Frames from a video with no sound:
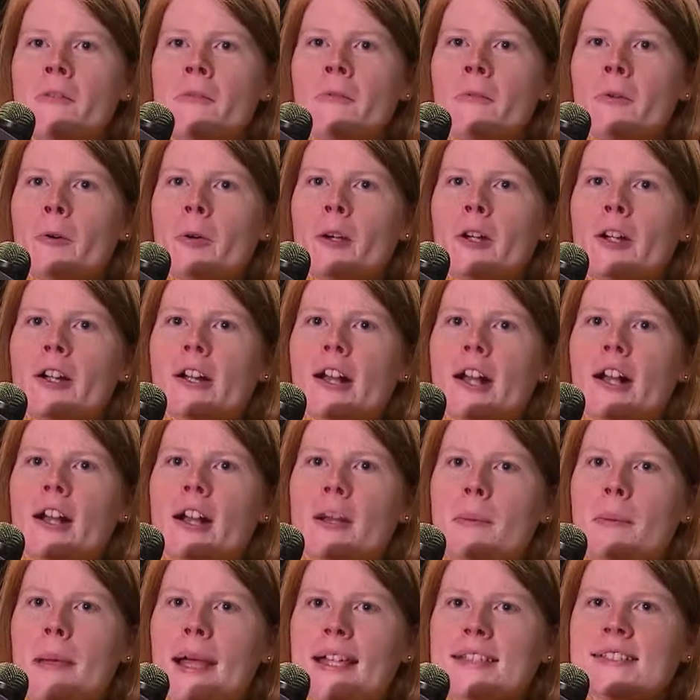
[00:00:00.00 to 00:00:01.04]
for a
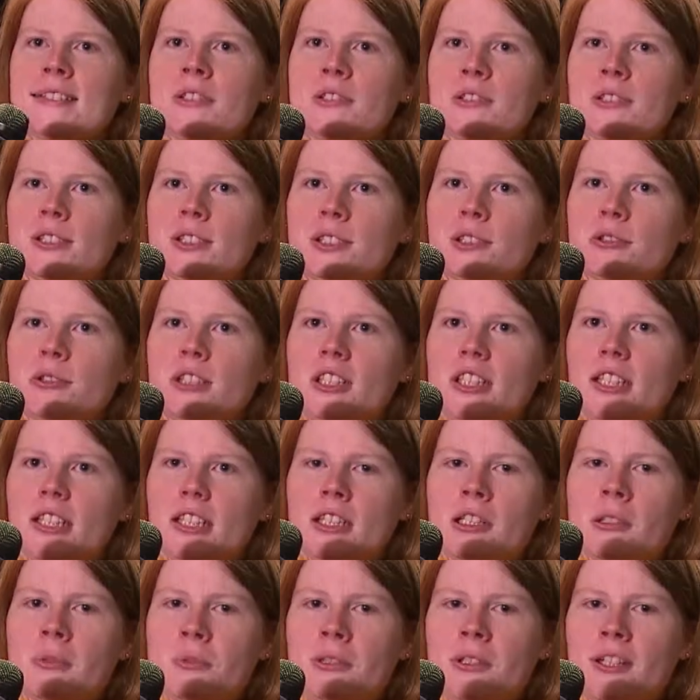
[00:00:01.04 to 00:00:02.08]
master's degree in
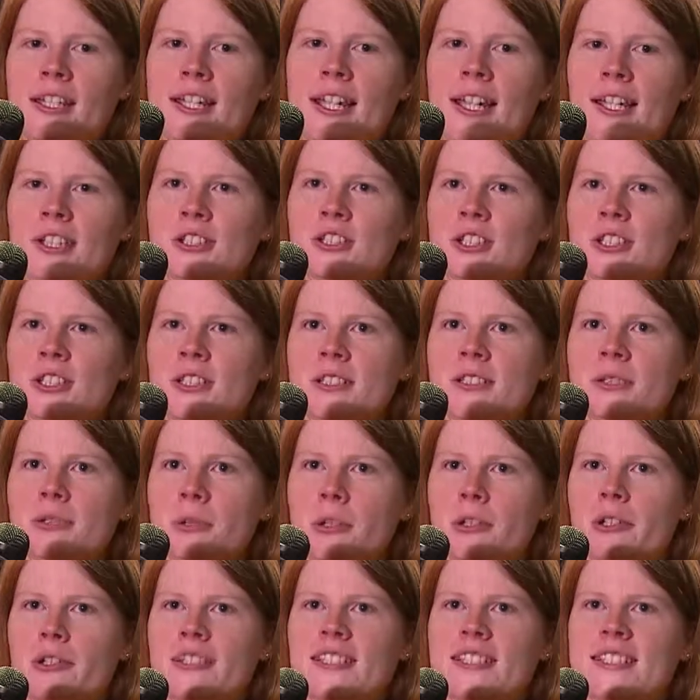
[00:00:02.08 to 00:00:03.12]
communication
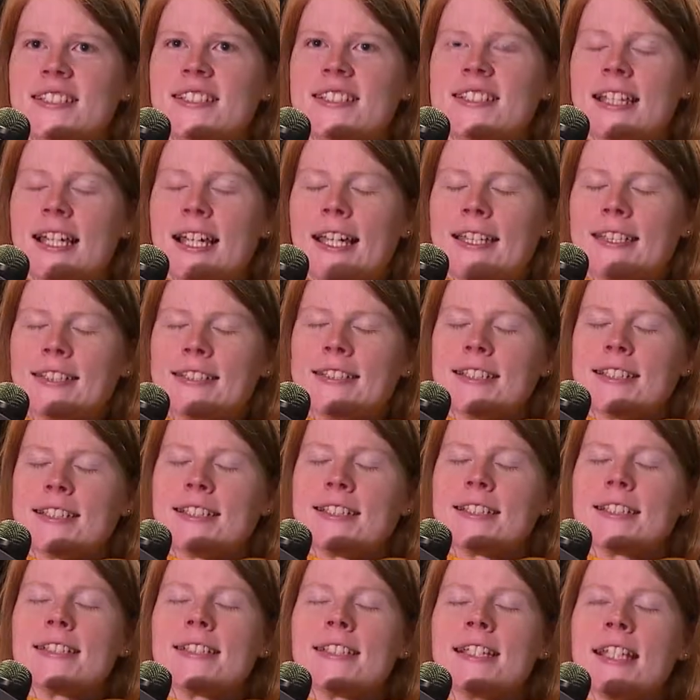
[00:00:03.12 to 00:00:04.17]
disorders and
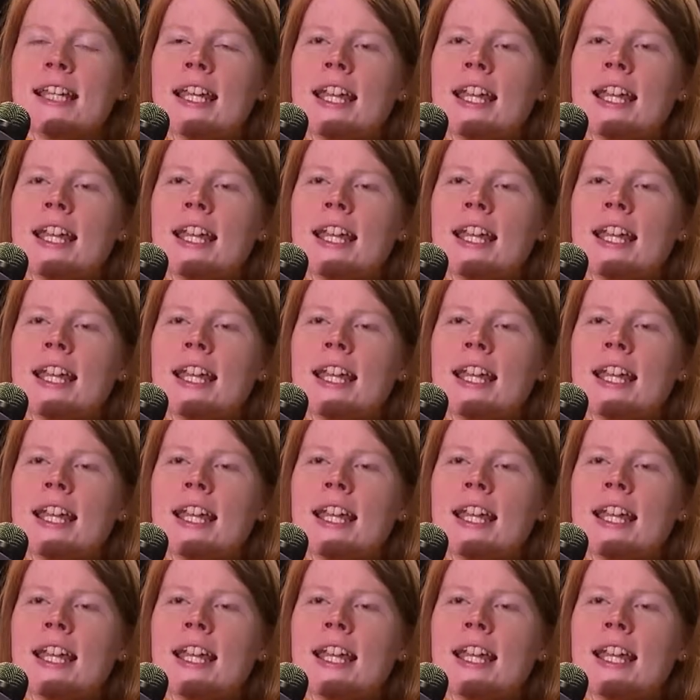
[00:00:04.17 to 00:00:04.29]
sciences.